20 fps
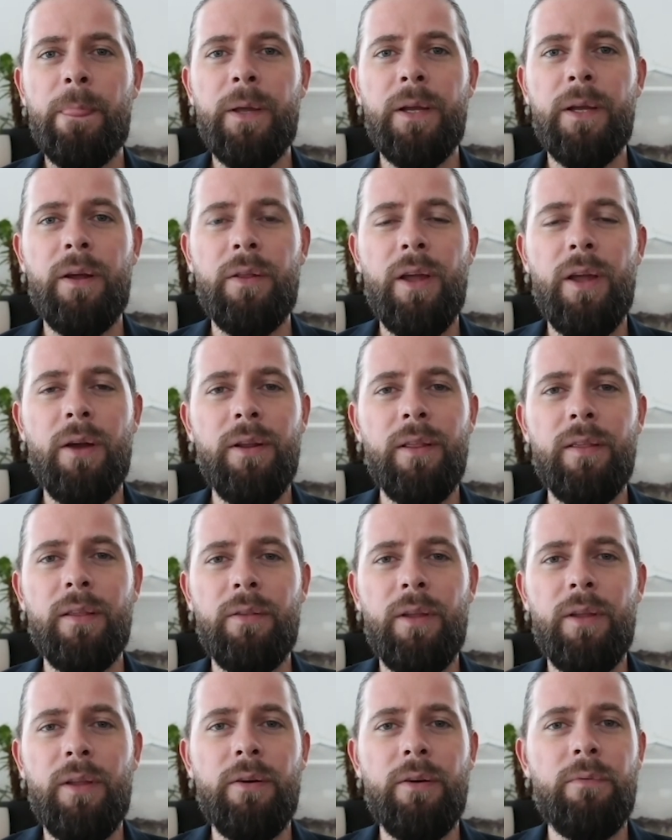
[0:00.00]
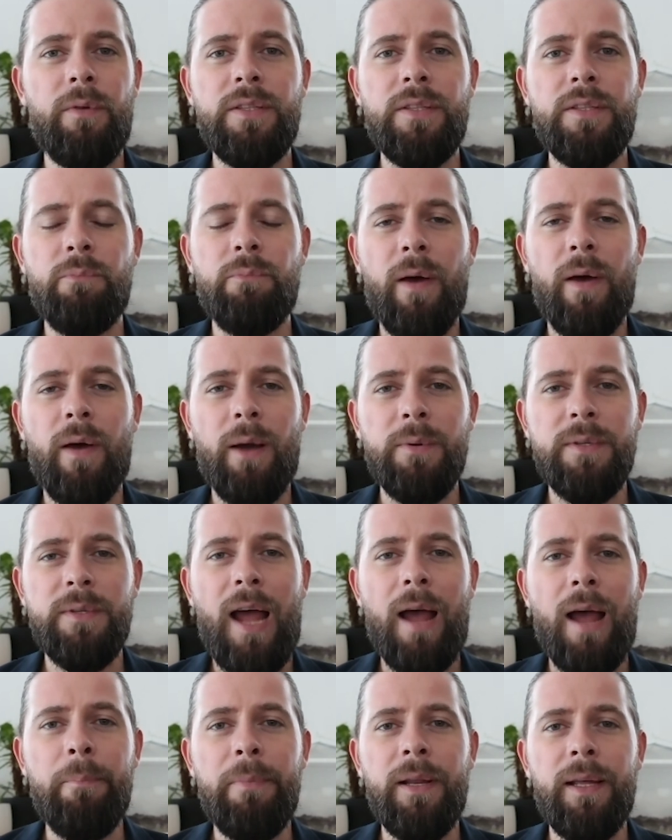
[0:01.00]
you know, the only reason why that was
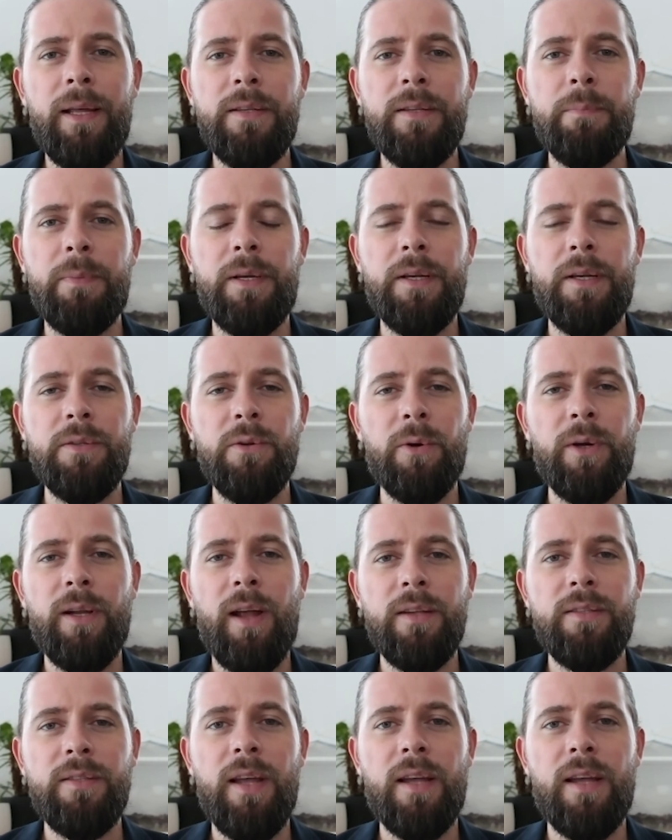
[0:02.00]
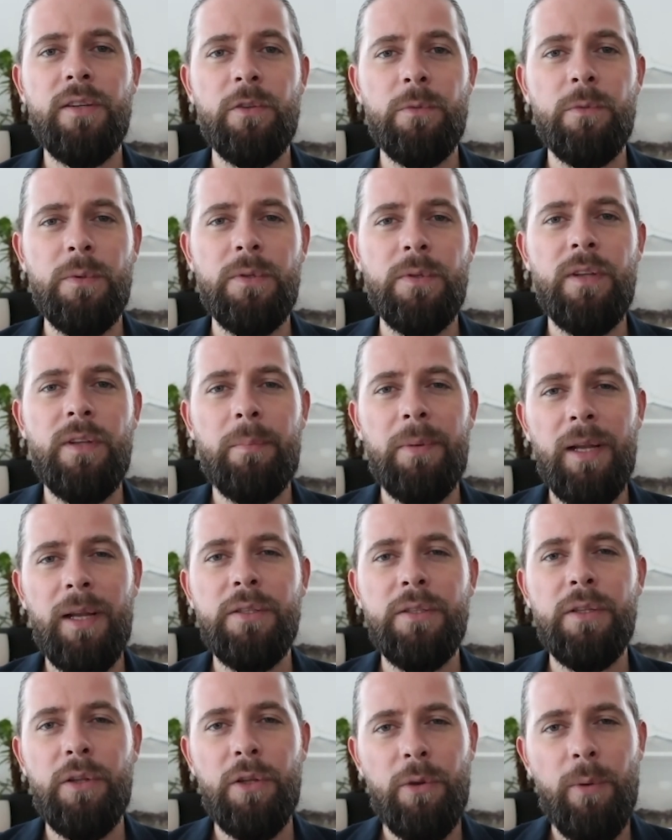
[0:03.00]
happening is because organizations were
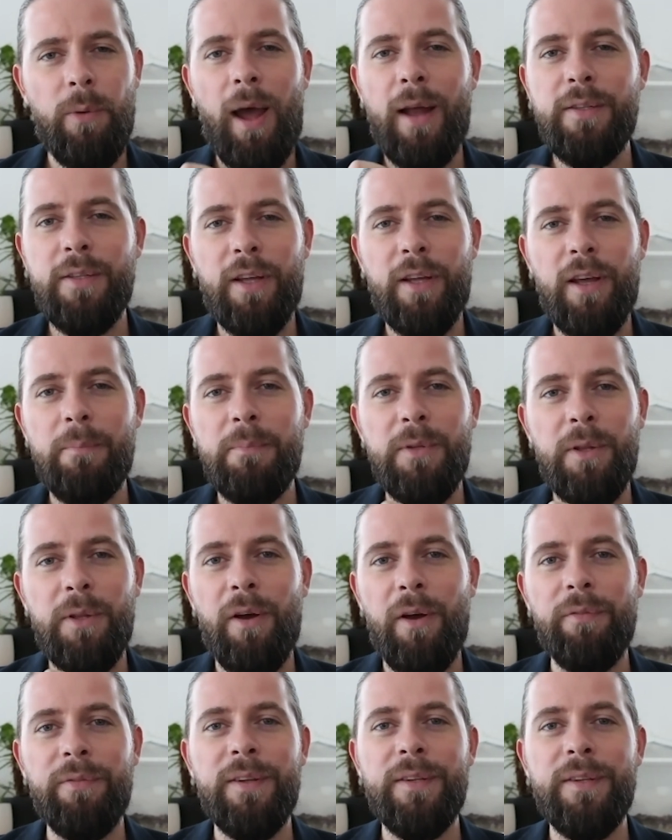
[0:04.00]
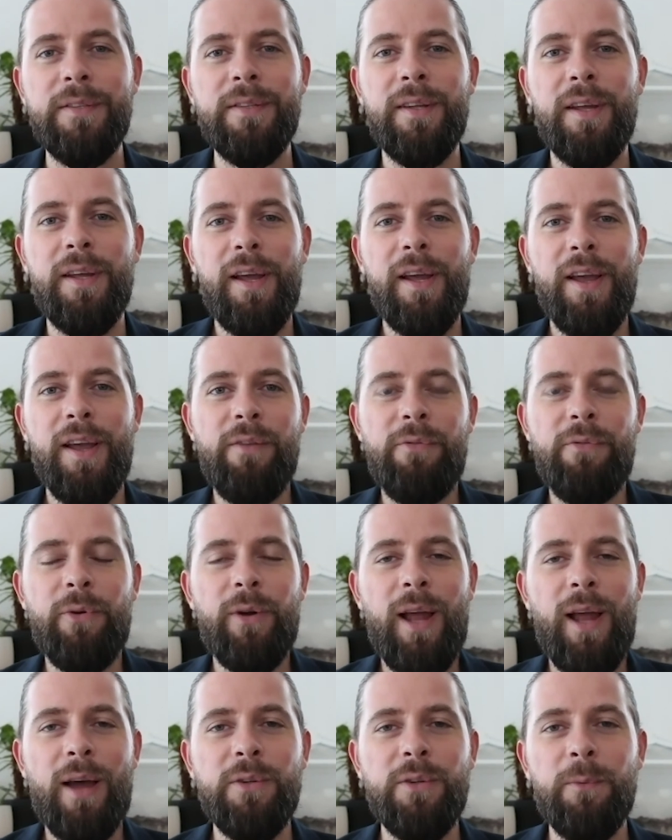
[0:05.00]
stipulating that you had to come to the office. If you're
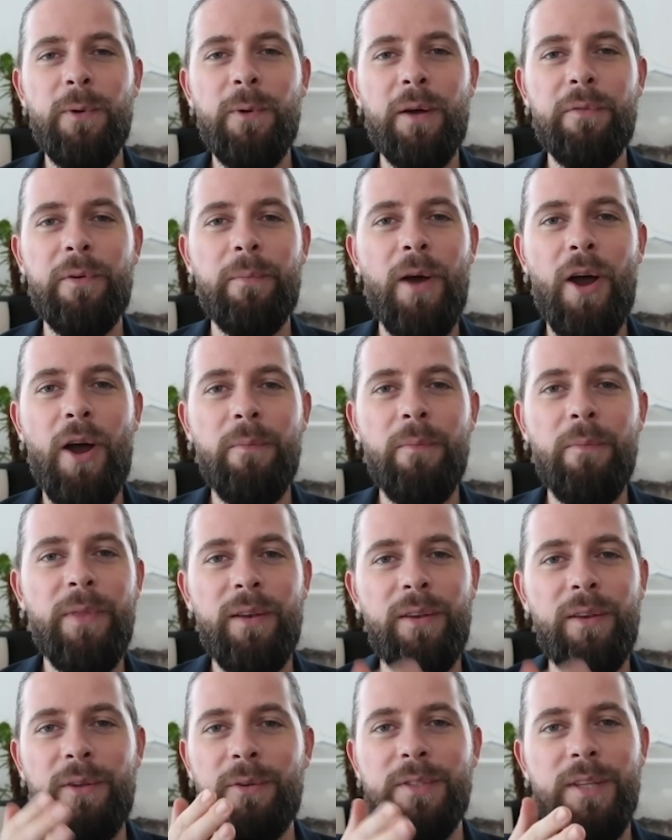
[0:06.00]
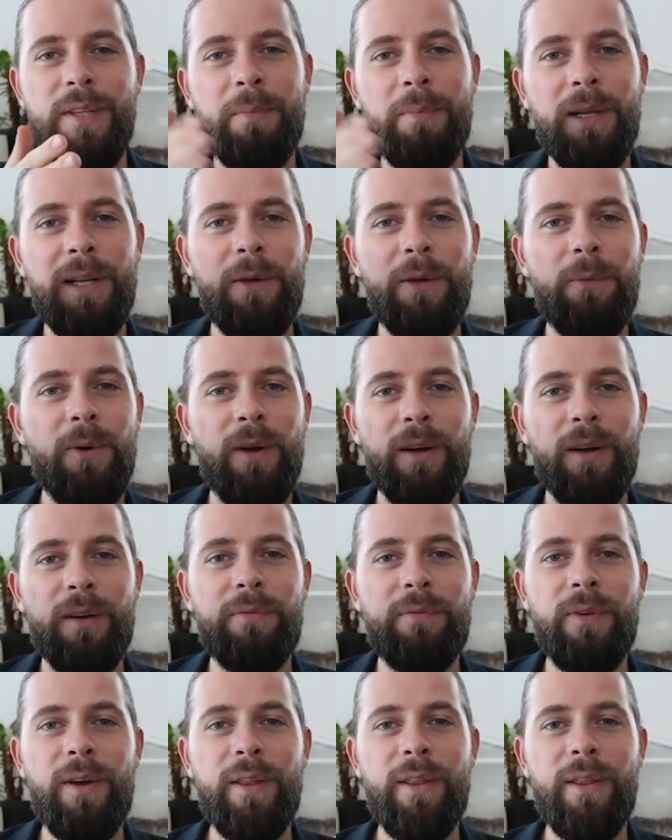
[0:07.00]
allowed to work from home, then you typically work
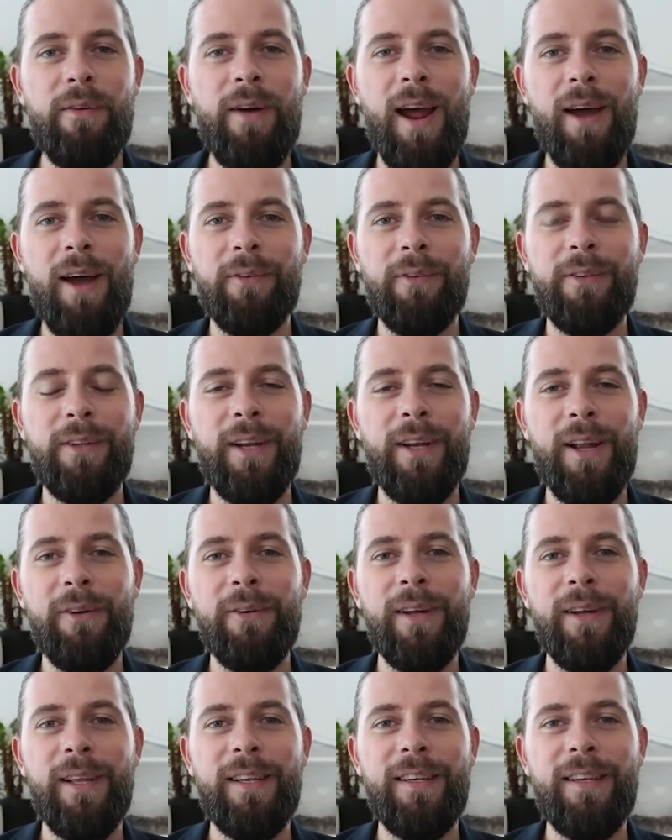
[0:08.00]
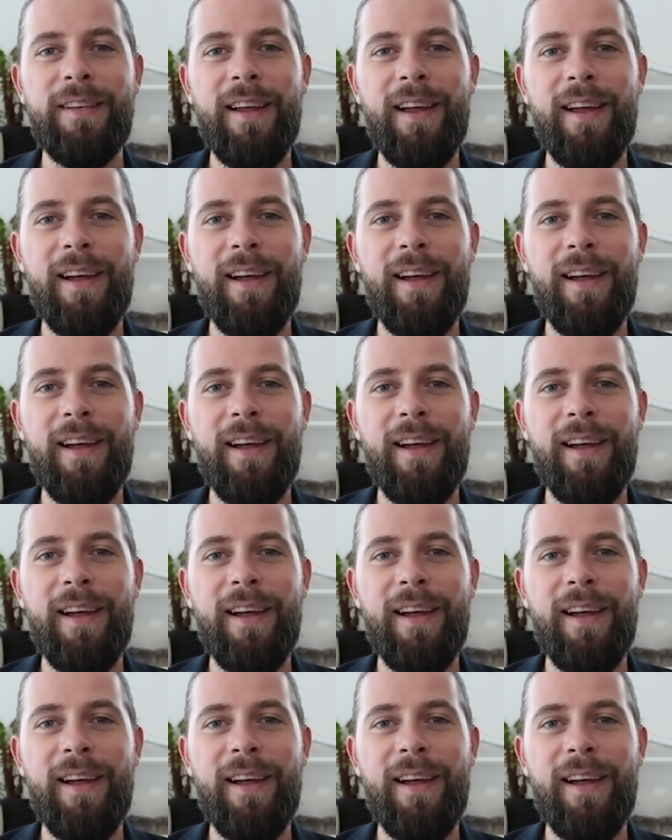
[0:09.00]
further out, you know, and